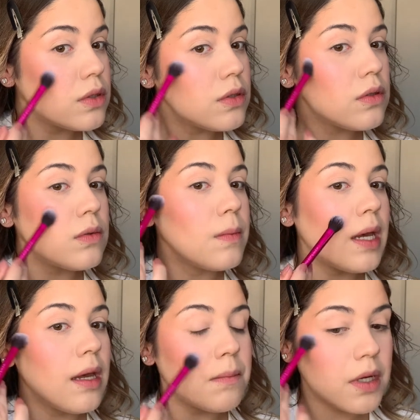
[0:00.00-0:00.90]
too
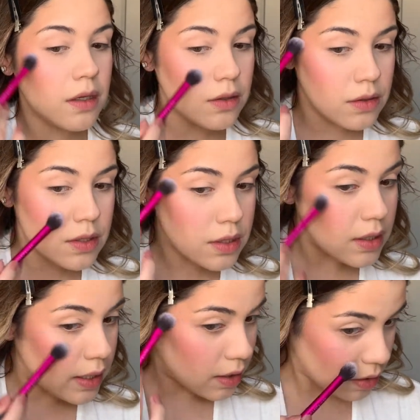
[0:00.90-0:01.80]
matte. I'm not used to
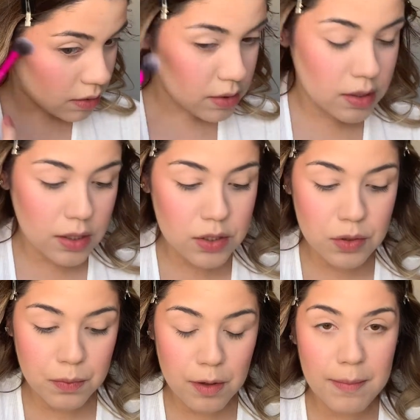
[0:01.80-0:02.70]
like a
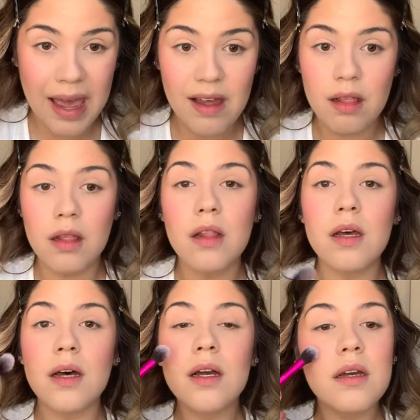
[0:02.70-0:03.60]
super matte
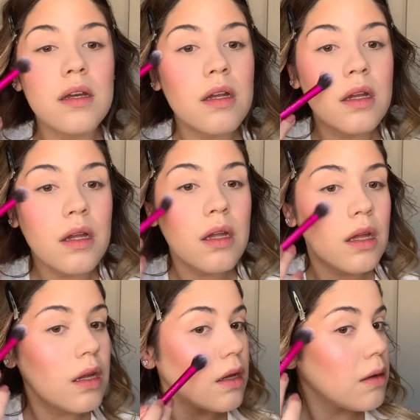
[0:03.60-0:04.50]
look,
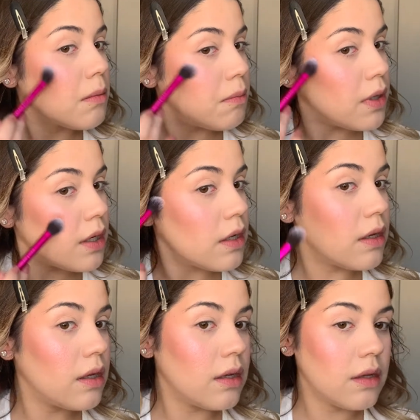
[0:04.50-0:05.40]
but
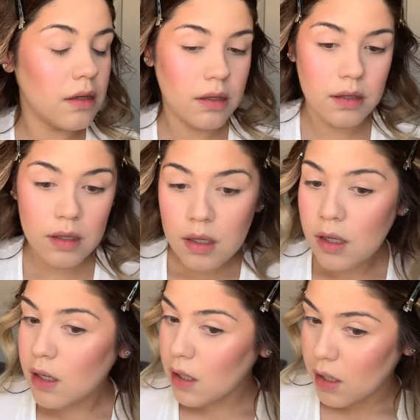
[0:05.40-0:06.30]

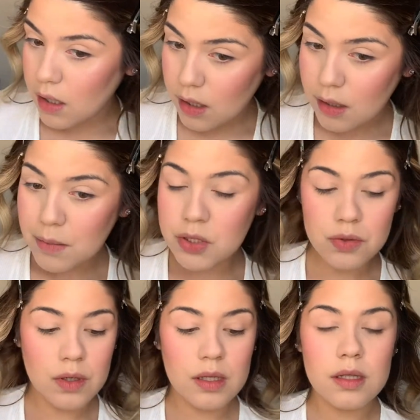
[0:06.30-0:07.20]
I am
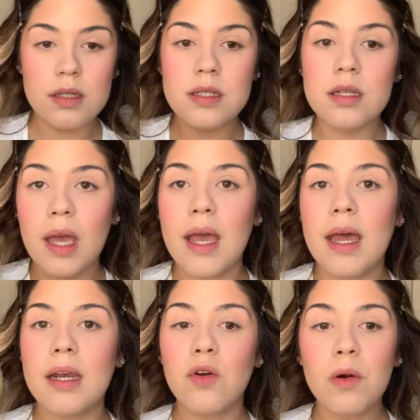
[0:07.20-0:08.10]
enjoying this.
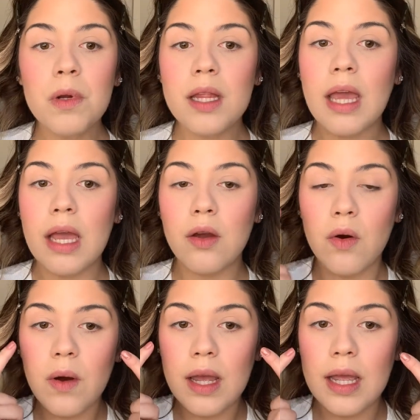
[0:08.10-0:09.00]
And normally I
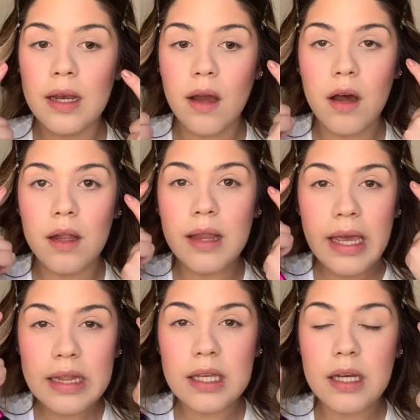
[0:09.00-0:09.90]
go in on
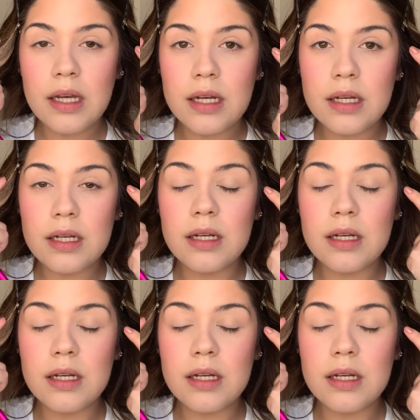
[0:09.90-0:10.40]
like the